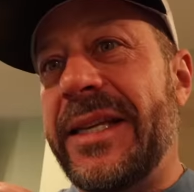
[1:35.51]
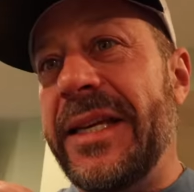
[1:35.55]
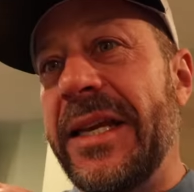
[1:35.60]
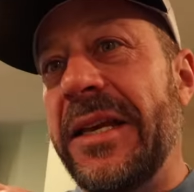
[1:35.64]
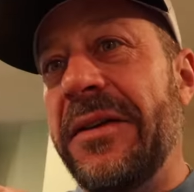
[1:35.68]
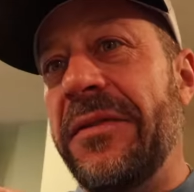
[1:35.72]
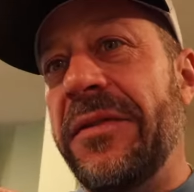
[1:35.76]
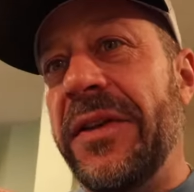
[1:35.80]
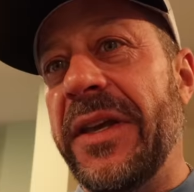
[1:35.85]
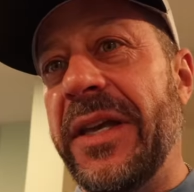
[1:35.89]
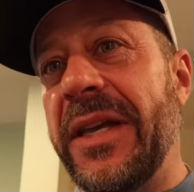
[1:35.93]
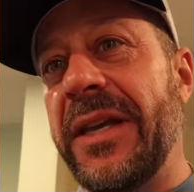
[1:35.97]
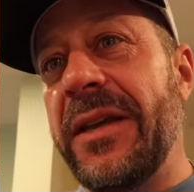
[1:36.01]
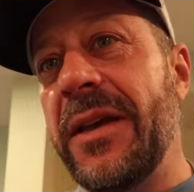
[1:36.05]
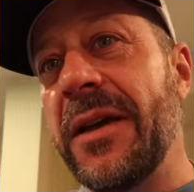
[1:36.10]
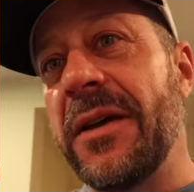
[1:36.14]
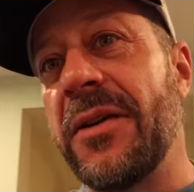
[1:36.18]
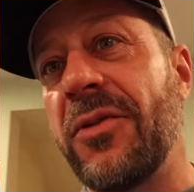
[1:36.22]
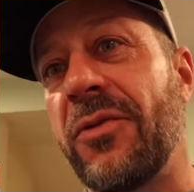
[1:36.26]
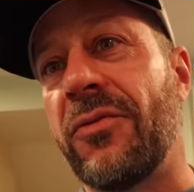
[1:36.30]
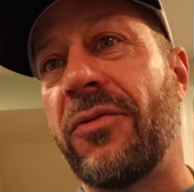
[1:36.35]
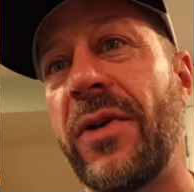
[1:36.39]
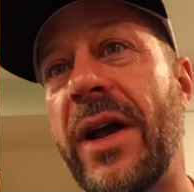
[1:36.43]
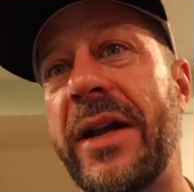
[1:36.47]
T V
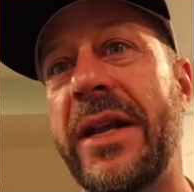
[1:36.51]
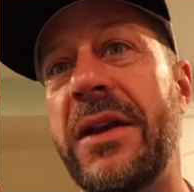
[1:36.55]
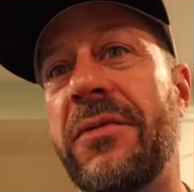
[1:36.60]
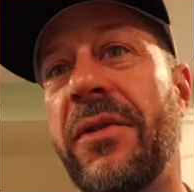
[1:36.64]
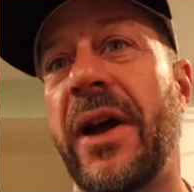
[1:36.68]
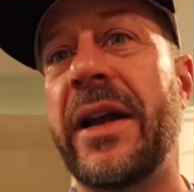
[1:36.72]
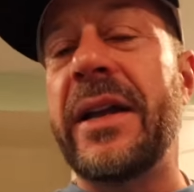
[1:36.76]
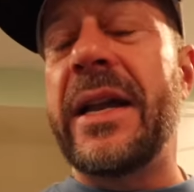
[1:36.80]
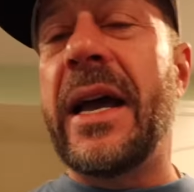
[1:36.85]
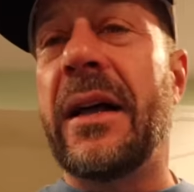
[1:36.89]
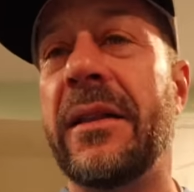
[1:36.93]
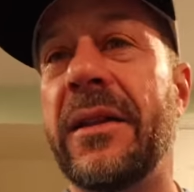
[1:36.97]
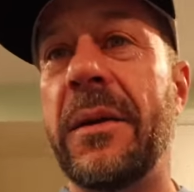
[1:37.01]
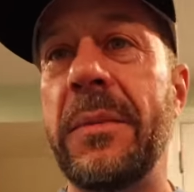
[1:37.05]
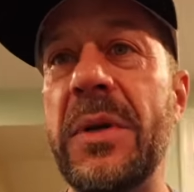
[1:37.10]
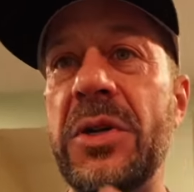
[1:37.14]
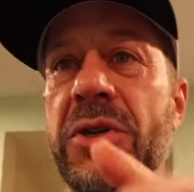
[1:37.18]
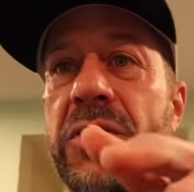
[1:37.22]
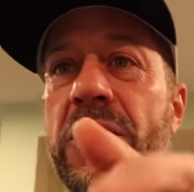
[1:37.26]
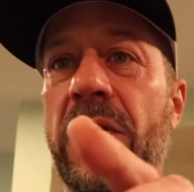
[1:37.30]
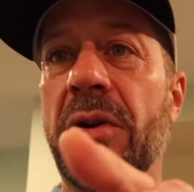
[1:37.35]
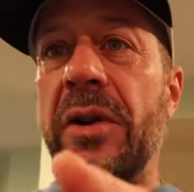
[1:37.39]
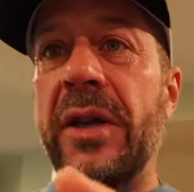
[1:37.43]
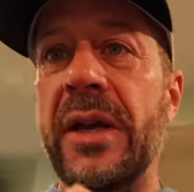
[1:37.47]
ready right now. Let
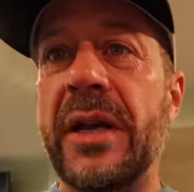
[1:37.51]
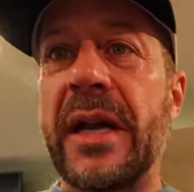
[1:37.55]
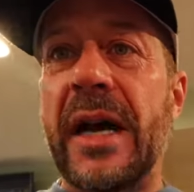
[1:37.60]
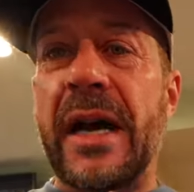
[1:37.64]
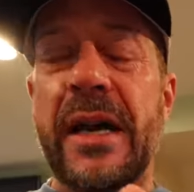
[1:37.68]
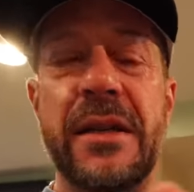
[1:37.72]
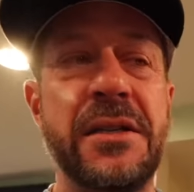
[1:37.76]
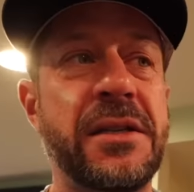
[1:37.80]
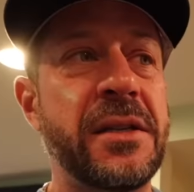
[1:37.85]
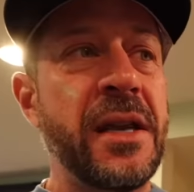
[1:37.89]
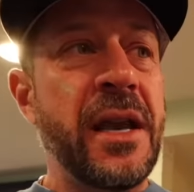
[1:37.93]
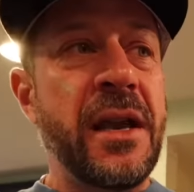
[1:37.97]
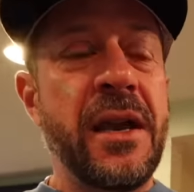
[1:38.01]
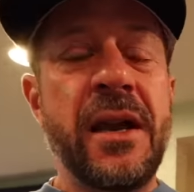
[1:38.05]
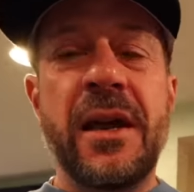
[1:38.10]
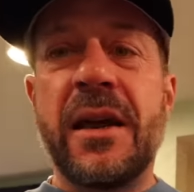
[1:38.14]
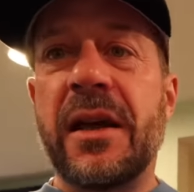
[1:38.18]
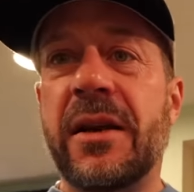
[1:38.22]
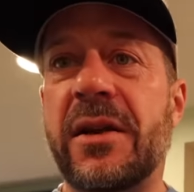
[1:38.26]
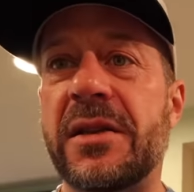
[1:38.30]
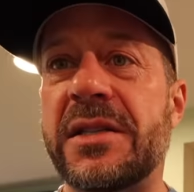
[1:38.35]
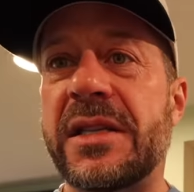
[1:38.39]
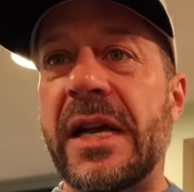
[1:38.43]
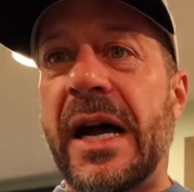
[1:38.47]
me show you guys,
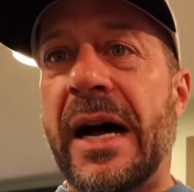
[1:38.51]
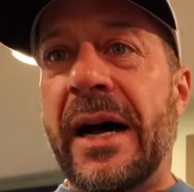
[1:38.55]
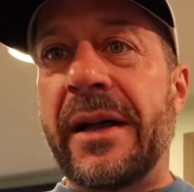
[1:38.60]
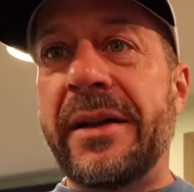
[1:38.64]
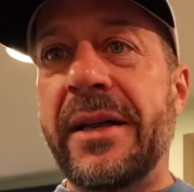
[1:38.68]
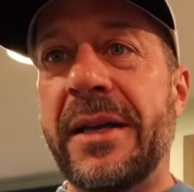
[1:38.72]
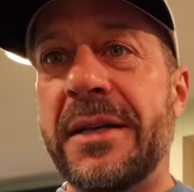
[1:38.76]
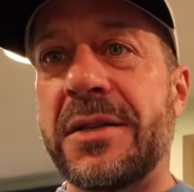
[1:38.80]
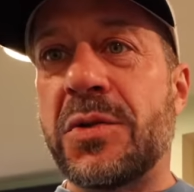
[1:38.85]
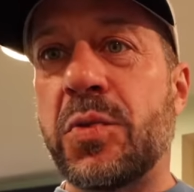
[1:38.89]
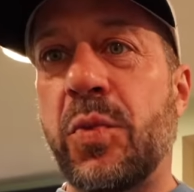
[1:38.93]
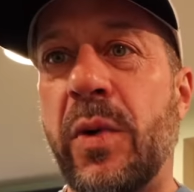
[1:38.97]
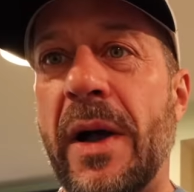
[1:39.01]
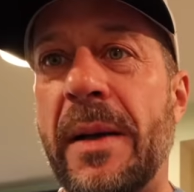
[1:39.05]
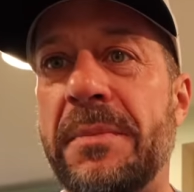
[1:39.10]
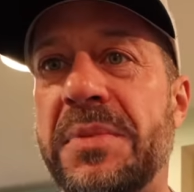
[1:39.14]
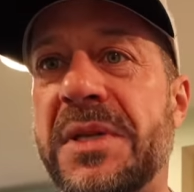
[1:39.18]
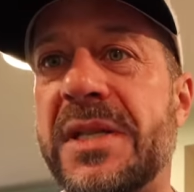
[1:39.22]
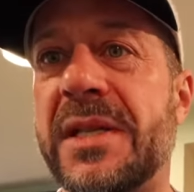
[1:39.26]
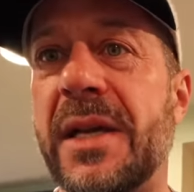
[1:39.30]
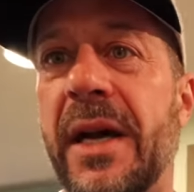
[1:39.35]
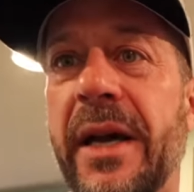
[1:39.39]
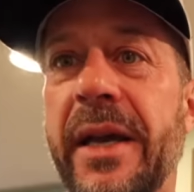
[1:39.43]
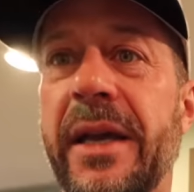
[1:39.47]
because on his
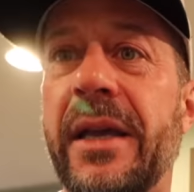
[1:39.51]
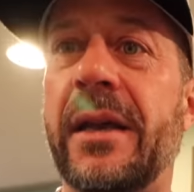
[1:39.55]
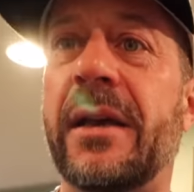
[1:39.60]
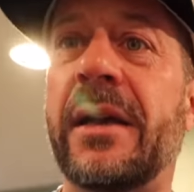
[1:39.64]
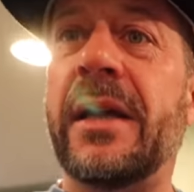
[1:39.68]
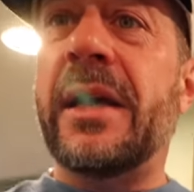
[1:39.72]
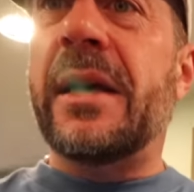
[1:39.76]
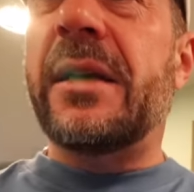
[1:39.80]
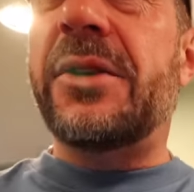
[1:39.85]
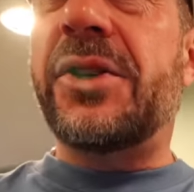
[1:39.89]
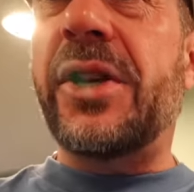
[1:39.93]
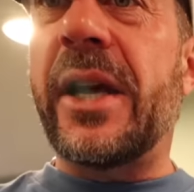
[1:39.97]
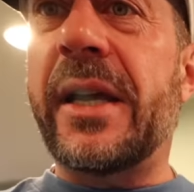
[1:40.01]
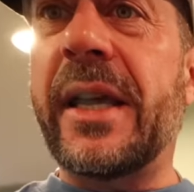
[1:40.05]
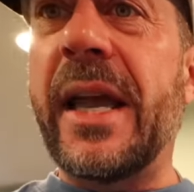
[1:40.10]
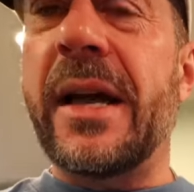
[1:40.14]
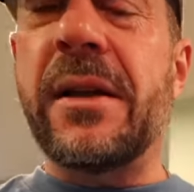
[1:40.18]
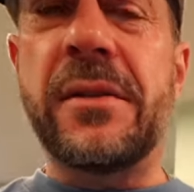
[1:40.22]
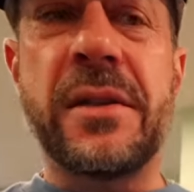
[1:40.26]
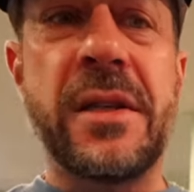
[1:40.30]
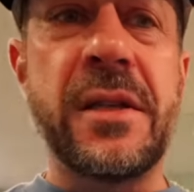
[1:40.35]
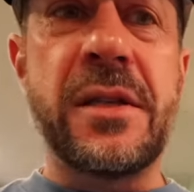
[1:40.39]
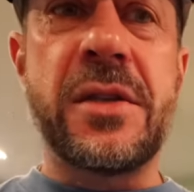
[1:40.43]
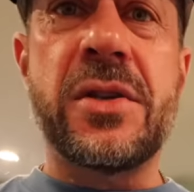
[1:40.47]
website, check
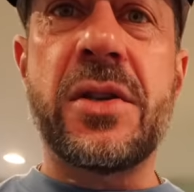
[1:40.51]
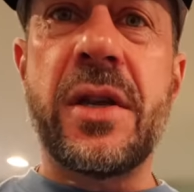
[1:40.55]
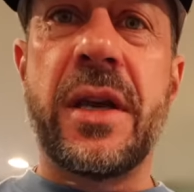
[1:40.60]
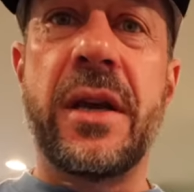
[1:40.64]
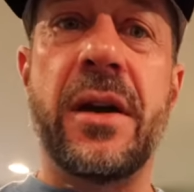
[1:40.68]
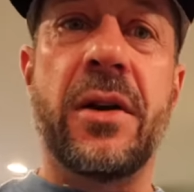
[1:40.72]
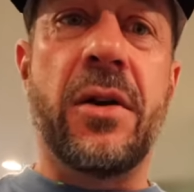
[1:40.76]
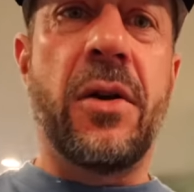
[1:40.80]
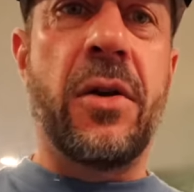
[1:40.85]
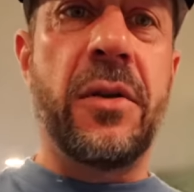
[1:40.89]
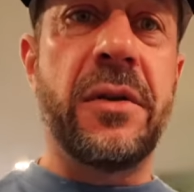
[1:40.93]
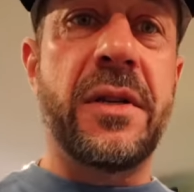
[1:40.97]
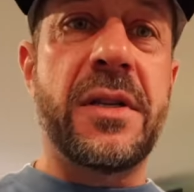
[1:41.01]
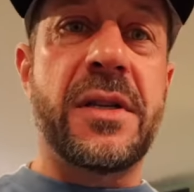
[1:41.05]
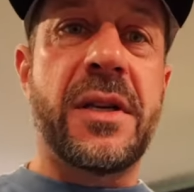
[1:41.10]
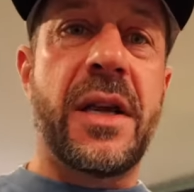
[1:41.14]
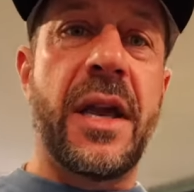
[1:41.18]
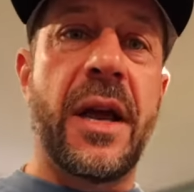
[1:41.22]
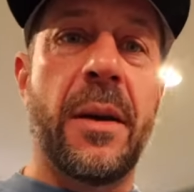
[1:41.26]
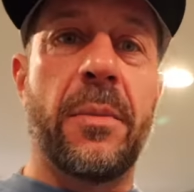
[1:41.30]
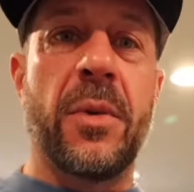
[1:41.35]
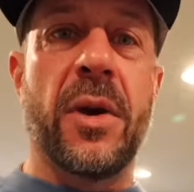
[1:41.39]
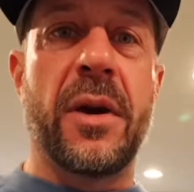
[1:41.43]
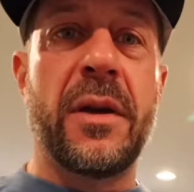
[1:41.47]
out this, here, hold this
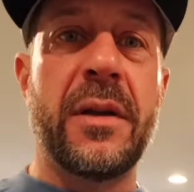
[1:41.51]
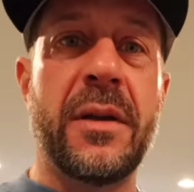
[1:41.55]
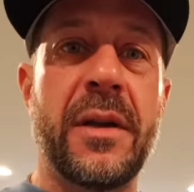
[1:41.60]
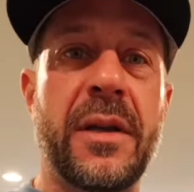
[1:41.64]
camera.